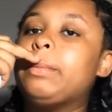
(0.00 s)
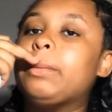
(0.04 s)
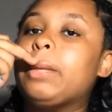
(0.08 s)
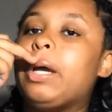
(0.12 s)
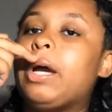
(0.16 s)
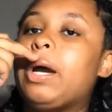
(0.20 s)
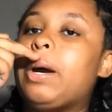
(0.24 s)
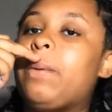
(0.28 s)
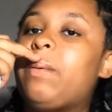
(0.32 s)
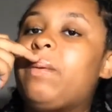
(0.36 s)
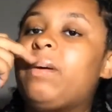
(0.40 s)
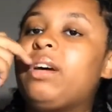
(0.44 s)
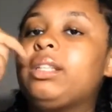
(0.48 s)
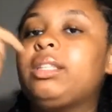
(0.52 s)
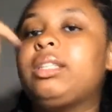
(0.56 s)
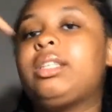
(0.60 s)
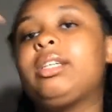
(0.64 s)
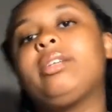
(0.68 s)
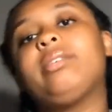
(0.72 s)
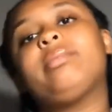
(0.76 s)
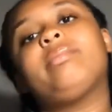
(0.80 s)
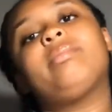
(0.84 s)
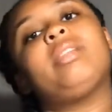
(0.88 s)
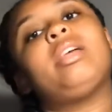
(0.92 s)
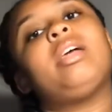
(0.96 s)
One
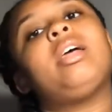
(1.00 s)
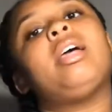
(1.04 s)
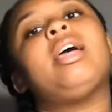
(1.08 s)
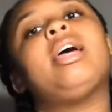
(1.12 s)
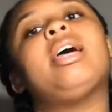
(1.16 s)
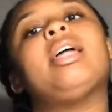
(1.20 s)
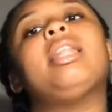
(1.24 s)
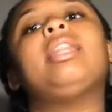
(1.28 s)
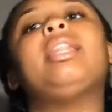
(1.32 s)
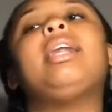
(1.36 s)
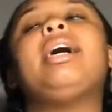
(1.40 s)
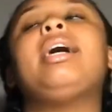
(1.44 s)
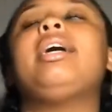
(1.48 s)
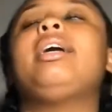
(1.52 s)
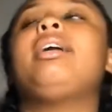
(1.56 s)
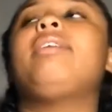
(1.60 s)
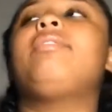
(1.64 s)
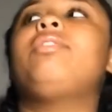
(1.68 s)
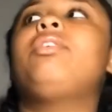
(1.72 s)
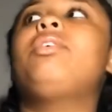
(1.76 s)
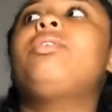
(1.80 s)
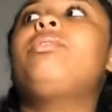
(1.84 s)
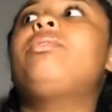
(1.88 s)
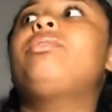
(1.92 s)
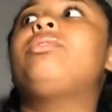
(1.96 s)
thing, like, if
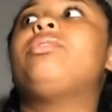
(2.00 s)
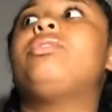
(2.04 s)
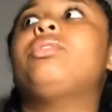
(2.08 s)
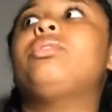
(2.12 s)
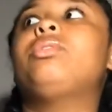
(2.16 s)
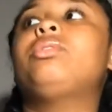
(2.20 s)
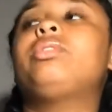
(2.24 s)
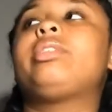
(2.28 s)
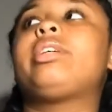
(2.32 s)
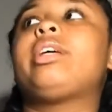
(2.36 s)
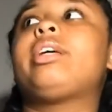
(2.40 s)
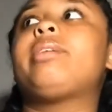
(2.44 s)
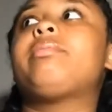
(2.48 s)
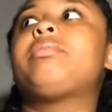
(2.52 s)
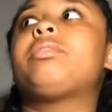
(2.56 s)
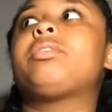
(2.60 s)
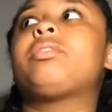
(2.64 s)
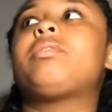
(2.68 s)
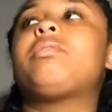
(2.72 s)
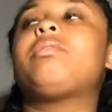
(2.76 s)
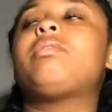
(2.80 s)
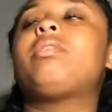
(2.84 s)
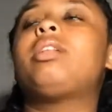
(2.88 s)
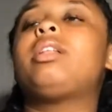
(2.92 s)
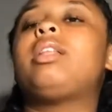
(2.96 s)
you do skip
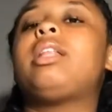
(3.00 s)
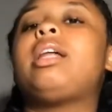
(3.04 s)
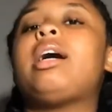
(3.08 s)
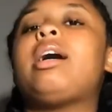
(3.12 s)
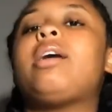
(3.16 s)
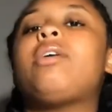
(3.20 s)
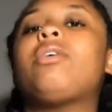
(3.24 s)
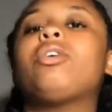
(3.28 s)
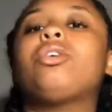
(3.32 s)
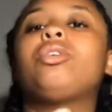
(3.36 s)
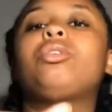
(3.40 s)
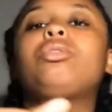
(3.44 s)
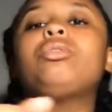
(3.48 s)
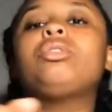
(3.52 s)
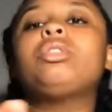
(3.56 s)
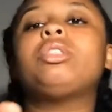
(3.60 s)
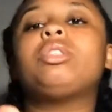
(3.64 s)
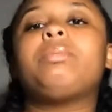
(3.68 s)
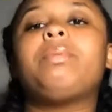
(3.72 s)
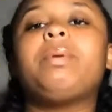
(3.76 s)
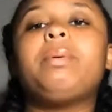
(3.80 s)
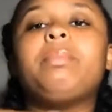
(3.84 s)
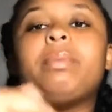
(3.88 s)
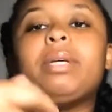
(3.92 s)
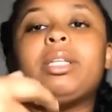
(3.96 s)
school a lot, or you
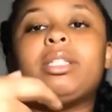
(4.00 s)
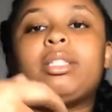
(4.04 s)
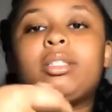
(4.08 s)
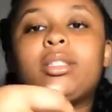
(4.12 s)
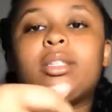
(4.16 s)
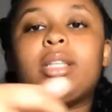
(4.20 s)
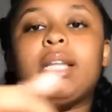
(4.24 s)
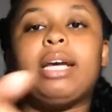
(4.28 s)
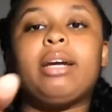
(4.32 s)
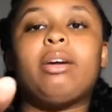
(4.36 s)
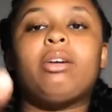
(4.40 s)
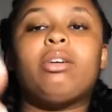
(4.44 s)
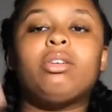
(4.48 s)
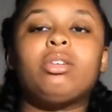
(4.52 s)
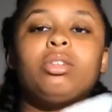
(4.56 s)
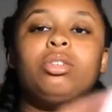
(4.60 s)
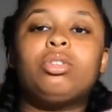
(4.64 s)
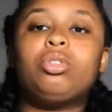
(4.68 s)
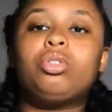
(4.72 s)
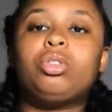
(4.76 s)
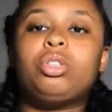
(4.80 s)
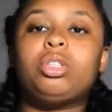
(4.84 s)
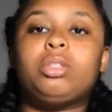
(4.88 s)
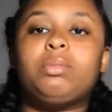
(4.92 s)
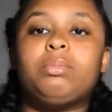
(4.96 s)
just be missing, like, or
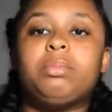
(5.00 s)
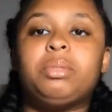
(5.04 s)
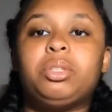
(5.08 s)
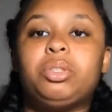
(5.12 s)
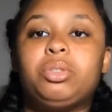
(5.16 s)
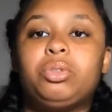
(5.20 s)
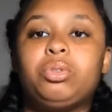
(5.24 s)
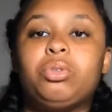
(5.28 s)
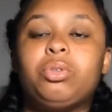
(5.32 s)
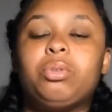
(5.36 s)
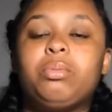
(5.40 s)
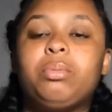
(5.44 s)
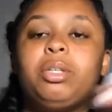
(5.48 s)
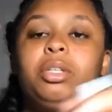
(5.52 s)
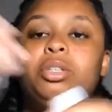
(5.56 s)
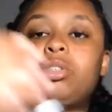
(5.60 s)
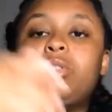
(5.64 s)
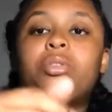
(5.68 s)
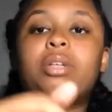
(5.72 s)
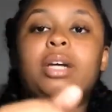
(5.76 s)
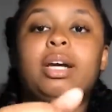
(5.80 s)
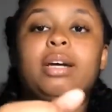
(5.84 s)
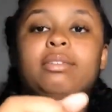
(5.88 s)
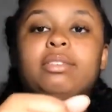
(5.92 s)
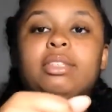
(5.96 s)
you just miss school because
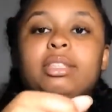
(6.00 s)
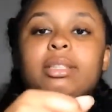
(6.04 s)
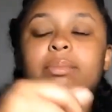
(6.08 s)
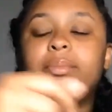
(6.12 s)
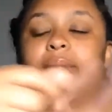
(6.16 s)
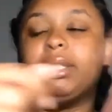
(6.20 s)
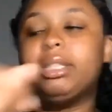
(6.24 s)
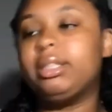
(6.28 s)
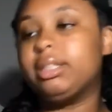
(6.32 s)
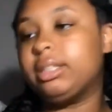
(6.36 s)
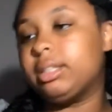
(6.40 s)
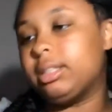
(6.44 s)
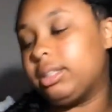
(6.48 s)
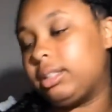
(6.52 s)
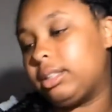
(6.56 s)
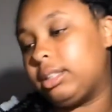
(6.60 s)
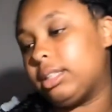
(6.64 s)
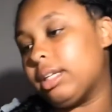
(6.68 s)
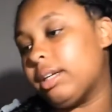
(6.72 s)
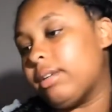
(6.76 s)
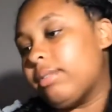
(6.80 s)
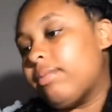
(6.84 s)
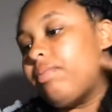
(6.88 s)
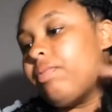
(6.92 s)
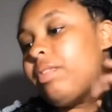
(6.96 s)
you have siblings and
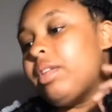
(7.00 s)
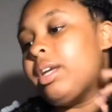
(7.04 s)
stuff,